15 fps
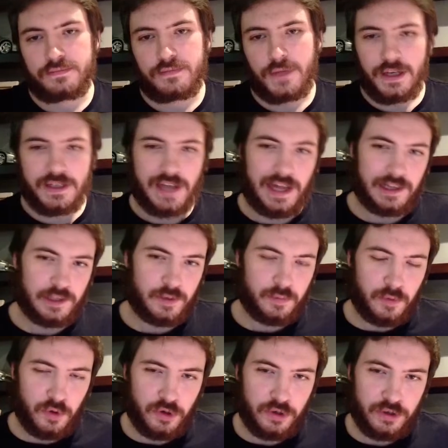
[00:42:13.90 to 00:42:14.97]
Tyler
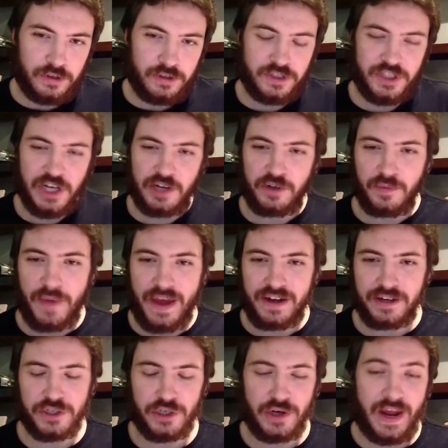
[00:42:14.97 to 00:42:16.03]
Moore, general
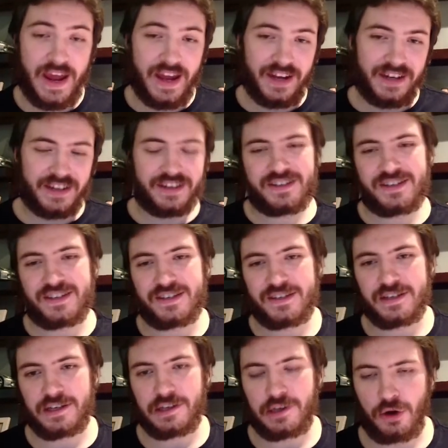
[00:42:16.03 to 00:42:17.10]
manager and
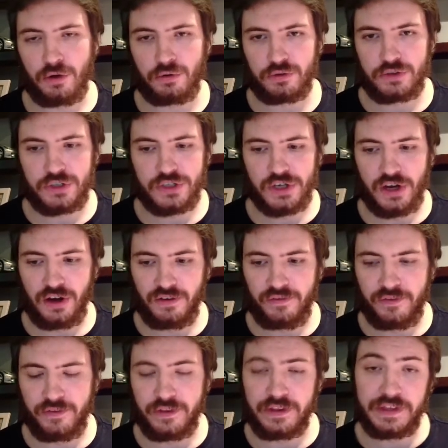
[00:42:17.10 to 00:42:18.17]
assistant coach of
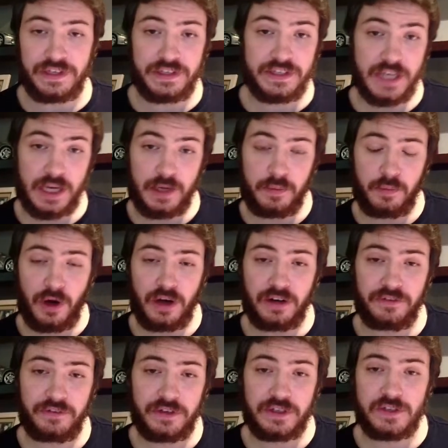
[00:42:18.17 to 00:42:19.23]
the St.
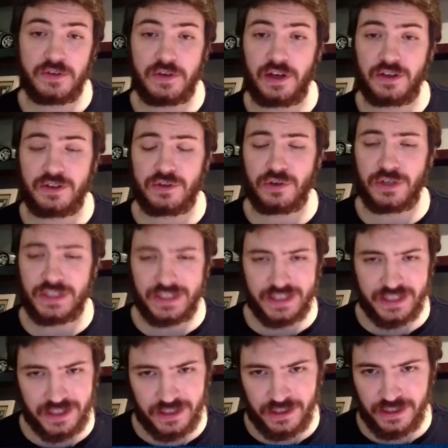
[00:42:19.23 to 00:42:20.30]
Boniface Riels, joining
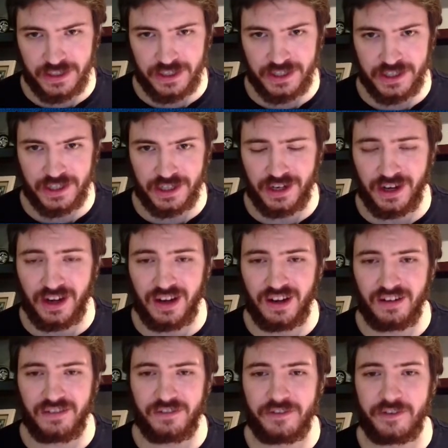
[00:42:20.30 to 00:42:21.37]
this edition
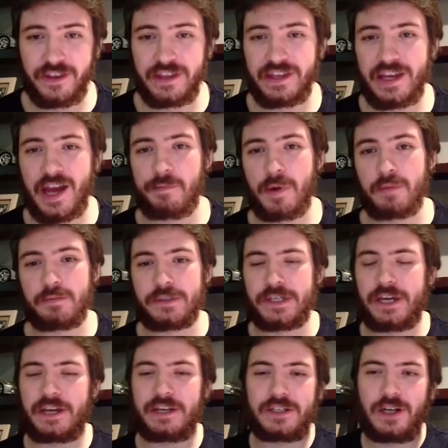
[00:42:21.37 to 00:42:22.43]
of the
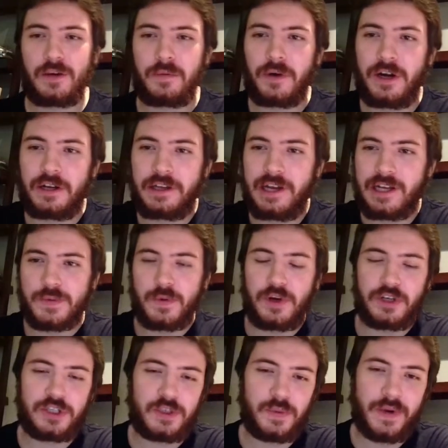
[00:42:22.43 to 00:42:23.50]
mmjhl podcast,
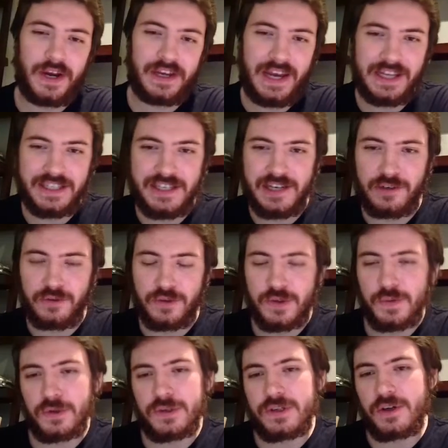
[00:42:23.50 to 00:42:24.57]
brought to you by Can Central
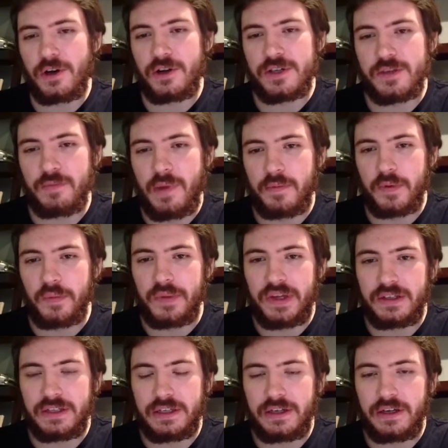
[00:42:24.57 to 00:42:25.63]
Sports Cards and
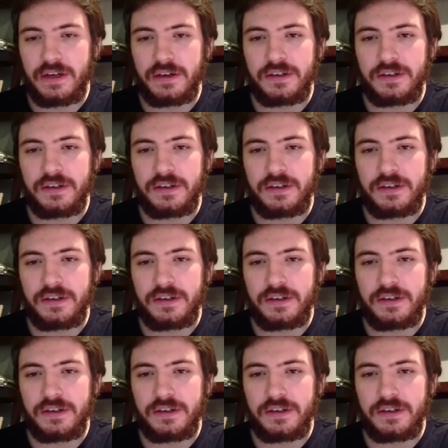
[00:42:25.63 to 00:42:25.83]
Memorabilia,